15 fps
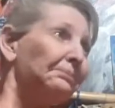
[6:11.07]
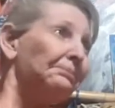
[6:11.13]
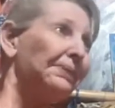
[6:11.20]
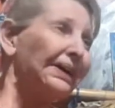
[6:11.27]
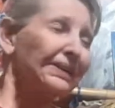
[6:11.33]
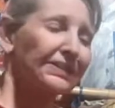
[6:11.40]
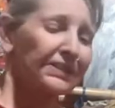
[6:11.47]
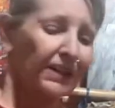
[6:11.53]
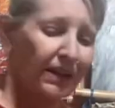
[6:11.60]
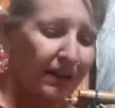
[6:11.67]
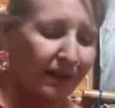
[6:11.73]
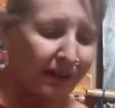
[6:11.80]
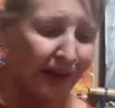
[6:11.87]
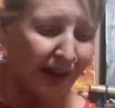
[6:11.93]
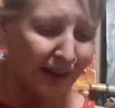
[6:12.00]
But
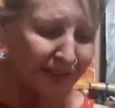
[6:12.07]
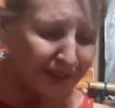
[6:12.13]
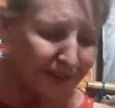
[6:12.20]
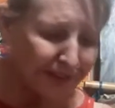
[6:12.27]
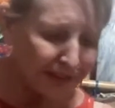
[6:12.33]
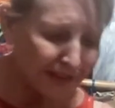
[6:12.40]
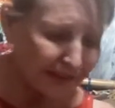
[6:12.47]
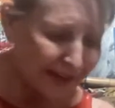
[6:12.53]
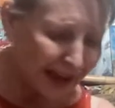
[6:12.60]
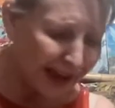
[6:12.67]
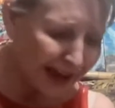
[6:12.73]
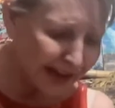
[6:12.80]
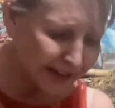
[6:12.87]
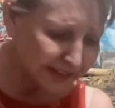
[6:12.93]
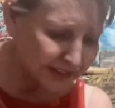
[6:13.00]
uh, other than
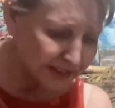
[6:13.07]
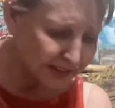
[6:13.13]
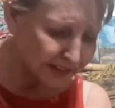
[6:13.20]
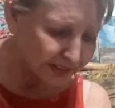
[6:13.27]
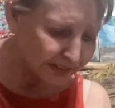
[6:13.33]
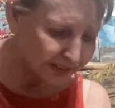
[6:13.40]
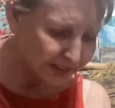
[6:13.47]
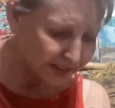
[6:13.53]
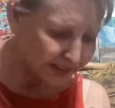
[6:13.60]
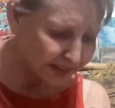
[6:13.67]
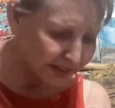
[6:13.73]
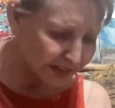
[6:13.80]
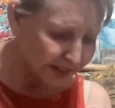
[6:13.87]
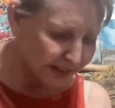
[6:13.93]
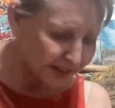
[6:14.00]
that,
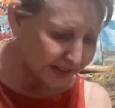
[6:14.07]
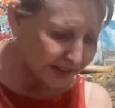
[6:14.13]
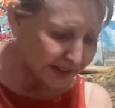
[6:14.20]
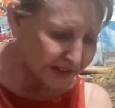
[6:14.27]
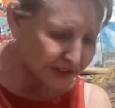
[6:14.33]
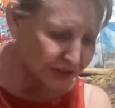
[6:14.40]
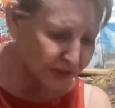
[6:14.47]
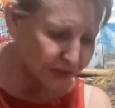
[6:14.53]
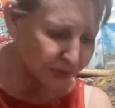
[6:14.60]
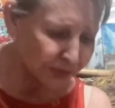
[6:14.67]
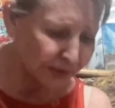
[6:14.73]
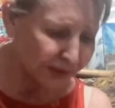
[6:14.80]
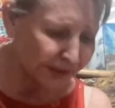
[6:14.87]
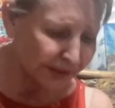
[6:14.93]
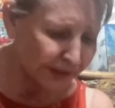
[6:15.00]
things are
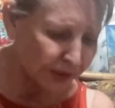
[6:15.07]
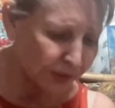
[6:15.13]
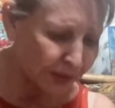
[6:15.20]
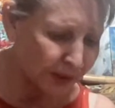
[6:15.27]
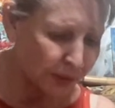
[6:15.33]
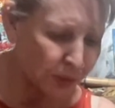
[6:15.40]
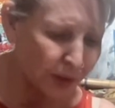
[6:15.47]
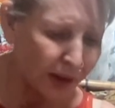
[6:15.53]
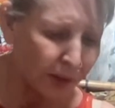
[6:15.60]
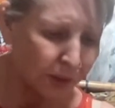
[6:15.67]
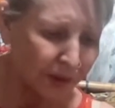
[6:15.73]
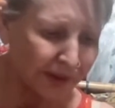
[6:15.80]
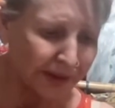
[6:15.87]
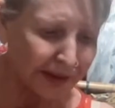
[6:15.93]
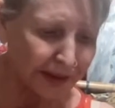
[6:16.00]
really going well
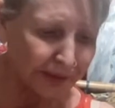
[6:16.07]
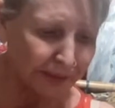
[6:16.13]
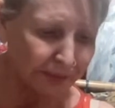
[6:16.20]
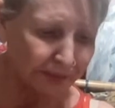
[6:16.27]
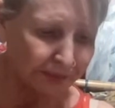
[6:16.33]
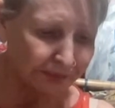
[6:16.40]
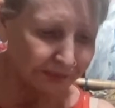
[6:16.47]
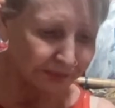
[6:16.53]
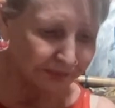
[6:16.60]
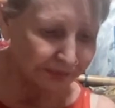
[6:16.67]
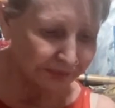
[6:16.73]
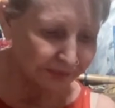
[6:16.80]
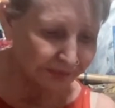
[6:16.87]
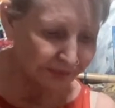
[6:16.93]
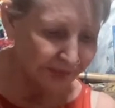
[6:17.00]
with him.
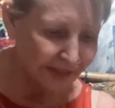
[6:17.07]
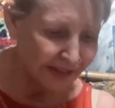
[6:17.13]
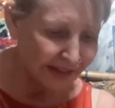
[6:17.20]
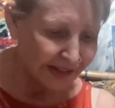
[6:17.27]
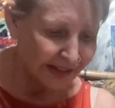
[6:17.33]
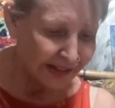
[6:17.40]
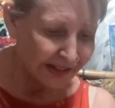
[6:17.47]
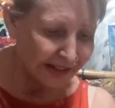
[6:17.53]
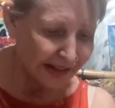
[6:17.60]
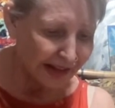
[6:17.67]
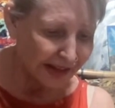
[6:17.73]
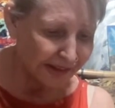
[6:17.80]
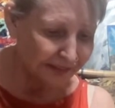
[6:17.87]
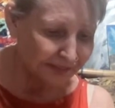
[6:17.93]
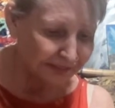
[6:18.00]

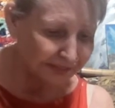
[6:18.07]
Yeah.